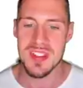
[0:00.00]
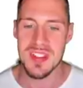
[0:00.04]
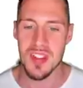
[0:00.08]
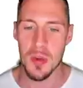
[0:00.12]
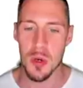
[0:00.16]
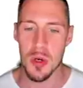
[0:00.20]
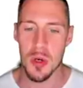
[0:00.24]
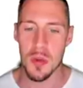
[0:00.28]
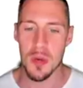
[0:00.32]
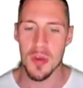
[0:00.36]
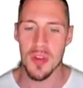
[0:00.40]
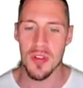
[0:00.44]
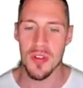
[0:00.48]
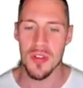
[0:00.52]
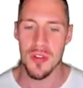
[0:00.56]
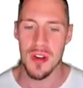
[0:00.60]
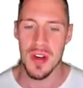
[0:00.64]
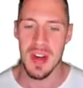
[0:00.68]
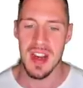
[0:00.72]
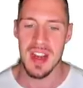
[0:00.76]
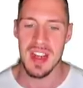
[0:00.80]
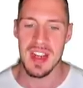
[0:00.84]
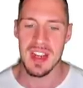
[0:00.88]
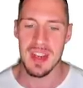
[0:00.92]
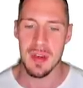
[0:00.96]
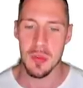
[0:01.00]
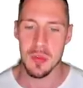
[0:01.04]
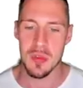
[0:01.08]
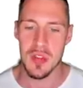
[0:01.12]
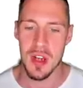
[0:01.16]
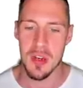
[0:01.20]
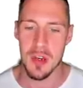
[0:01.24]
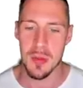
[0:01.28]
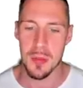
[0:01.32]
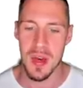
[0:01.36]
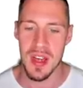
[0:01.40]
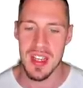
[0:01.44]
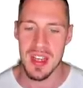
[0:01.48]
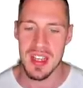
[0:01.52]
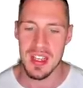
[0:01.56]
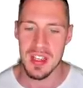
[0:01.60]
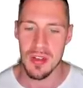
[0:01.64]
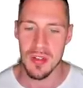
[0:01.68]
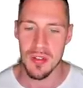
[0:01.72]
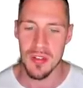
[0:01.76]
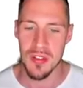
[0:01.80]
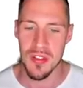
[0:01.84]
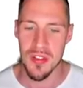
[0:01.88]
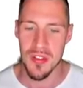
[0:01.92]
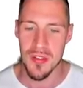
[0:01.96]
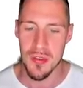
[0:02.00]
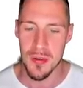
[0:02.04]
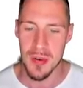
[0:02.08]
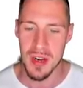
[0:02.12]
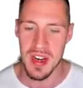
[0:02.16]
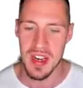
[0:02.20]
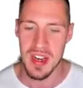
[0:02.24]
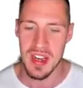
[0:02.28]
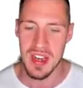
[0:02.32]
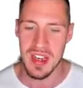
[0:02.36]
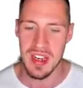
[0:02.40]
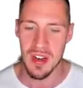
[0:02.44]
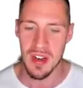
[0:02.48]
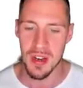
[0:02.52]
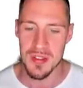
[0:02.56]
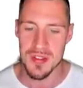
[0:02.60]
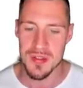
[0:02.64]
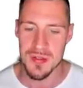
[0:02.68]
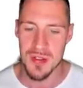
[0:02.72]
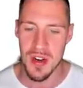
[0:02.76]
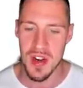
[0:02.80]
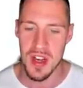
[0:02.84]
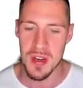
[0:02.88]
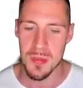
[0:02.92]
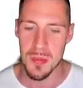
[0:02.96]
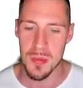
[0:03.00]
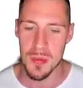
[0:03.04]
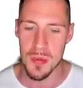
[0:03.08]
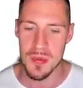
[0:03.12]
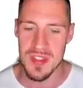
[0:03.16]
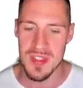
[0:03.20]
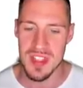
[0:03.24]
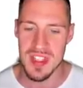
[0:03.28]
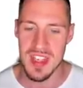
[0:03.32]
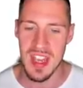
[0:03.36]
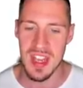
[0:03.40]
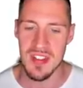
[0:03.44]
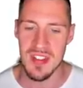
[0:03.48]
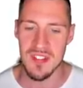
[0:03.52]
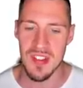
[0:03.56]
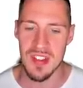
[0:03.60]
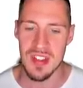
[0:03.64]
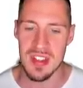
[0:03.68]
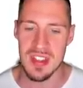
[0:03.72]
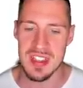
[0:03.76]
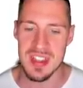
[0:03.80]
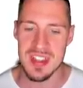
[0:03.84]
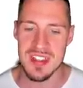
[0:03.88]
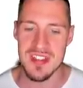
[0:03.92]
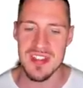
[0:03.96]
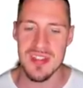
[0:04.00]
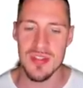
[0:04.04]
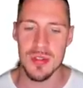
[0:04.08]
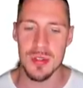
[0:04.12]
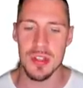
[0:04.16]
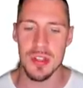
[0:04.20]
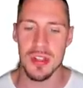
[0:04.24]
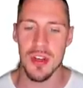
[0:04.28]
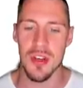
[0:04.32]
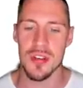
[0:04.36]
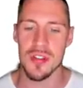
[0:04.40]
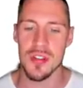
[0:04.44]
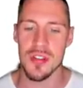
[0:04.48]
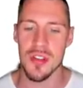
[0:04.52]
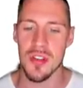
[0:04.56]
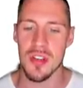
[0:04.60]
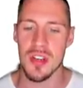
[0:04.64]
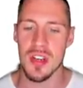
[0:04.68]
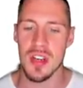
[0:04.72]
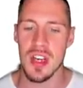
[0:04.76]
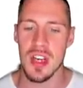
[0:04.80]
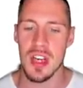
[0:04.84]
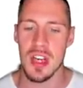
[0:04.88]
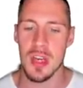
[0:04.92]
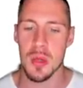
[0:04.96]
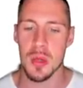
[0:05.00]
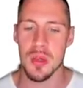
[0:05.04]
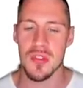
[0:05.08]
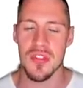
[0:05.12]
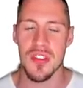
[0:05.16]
Waterbury on 3, Lionel Bakey on 3, Andrea Muzzi, and the list sort of goes on with a